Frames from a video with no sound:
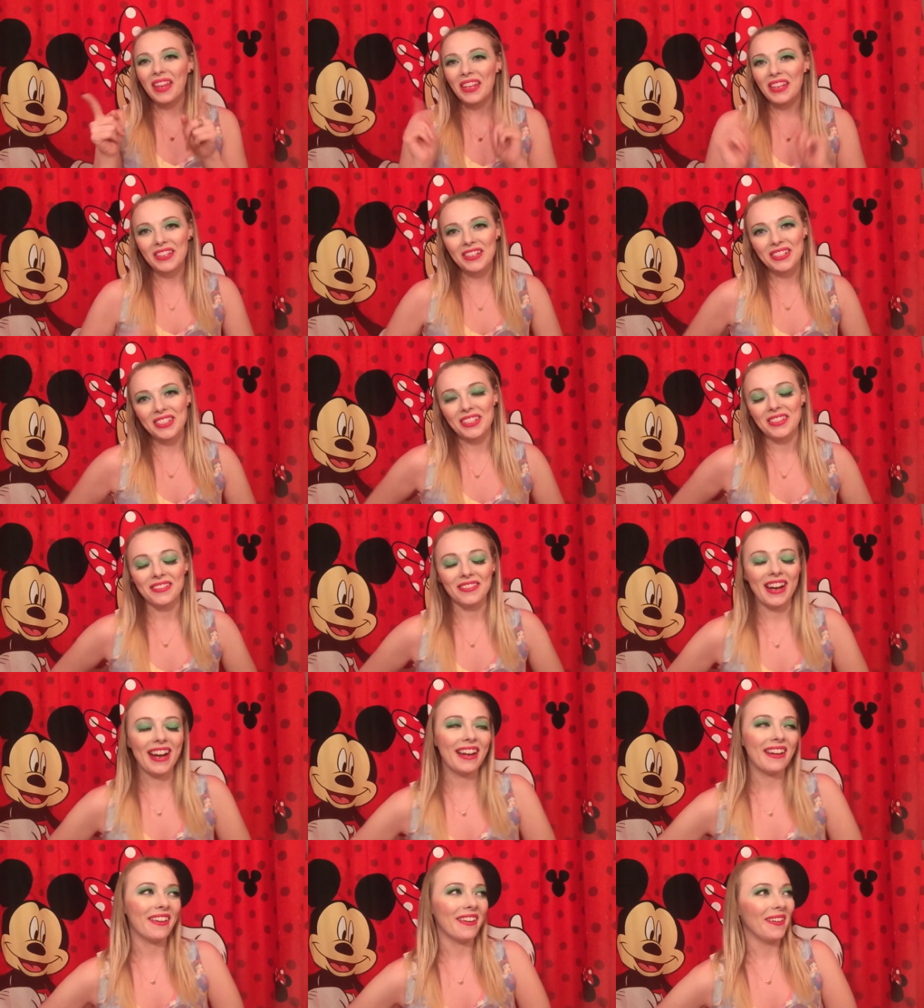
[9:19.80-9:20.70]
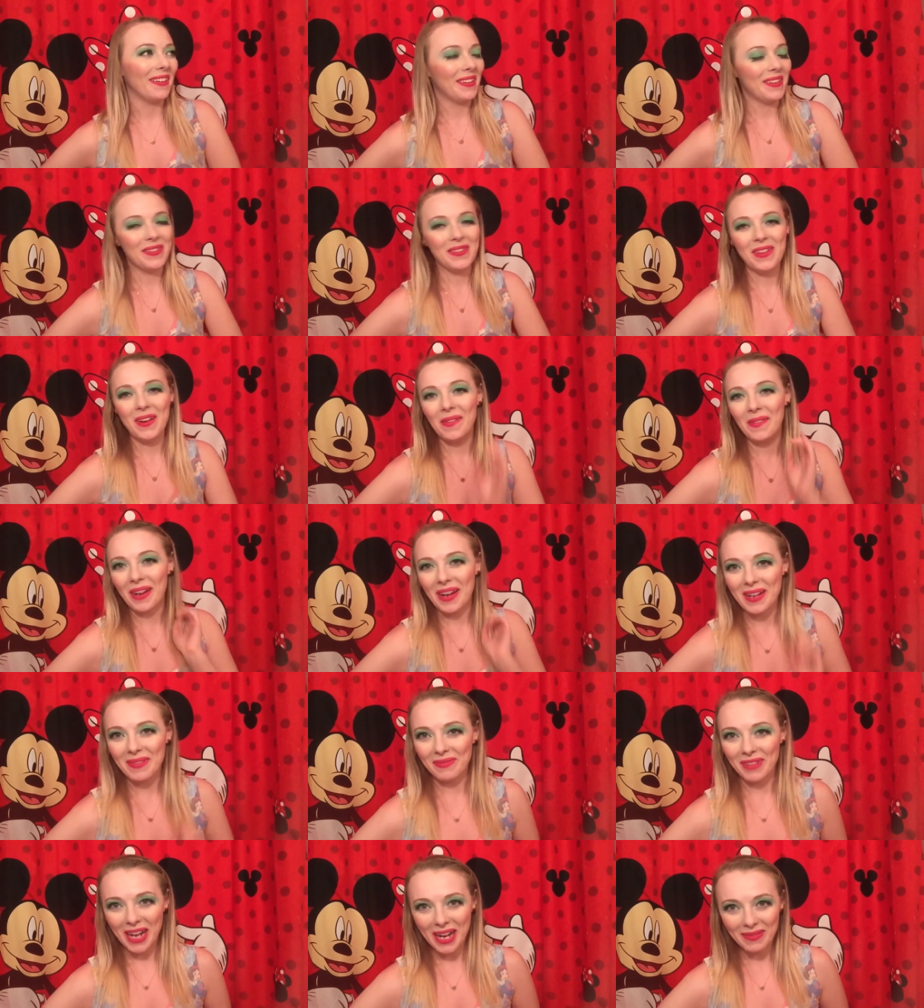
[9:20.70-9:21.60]
you're so right, girl. You know
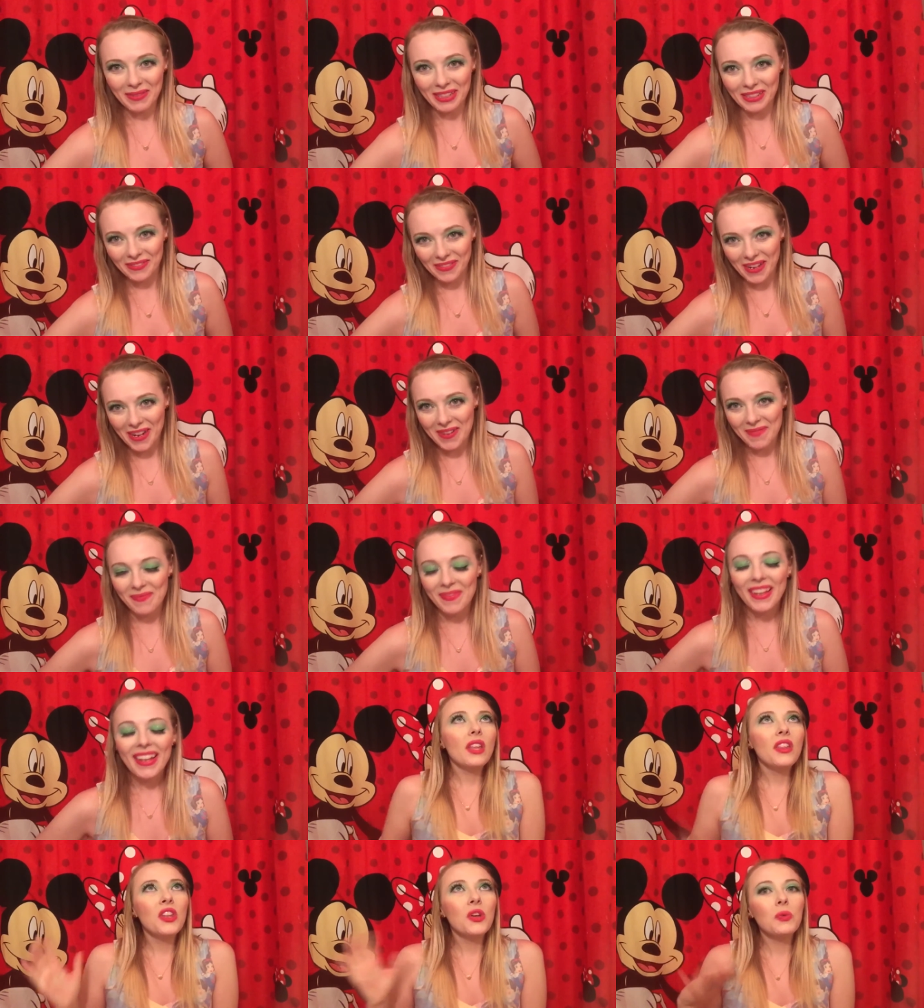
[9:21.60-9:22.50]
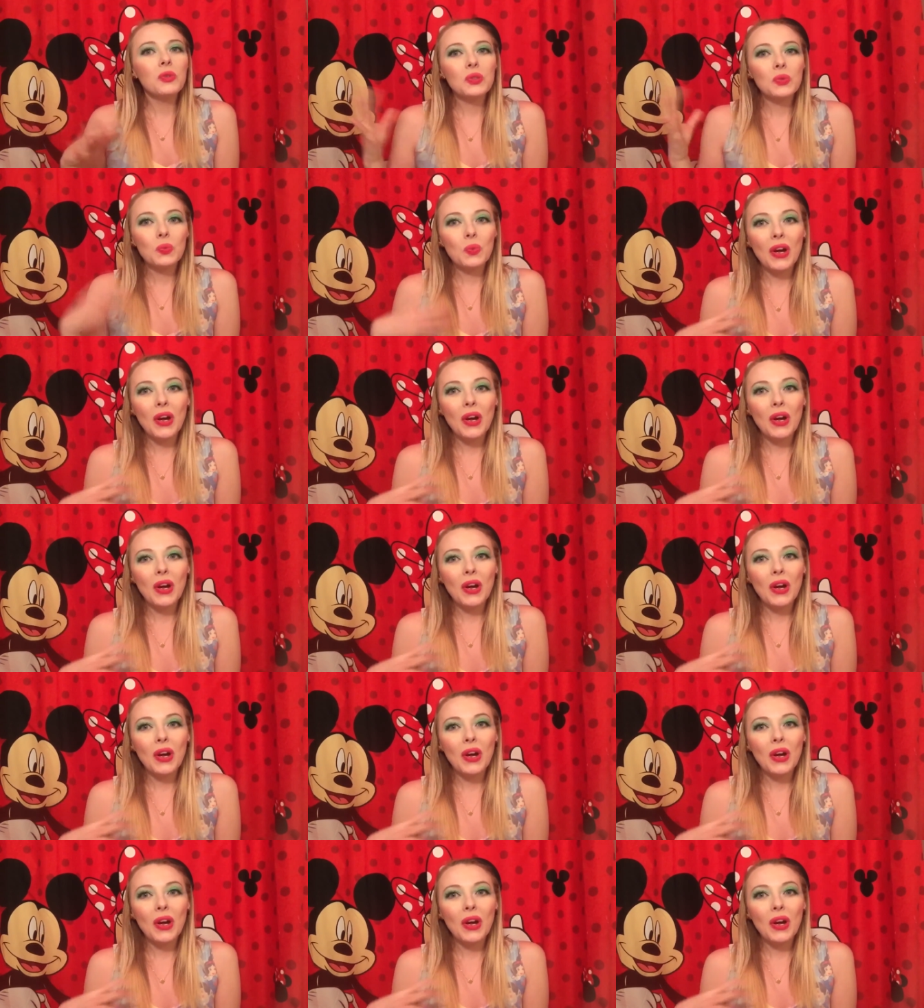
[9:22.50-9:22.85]
where I'm coming from. And there was